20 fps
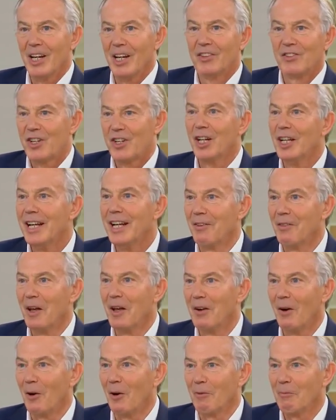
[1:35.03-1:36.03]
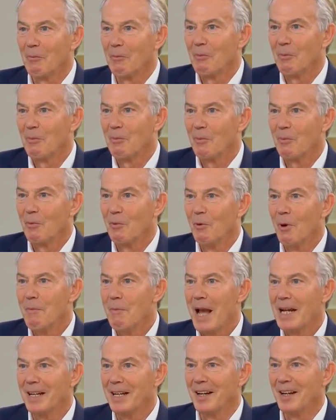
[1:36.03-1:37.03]
it's clear they're not
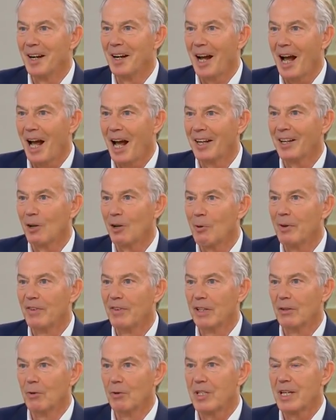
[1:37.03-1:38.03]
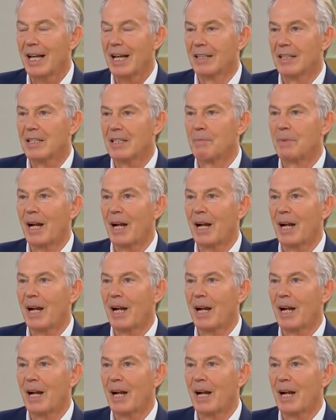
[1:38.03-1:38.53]
Remain in an unequivocal sense,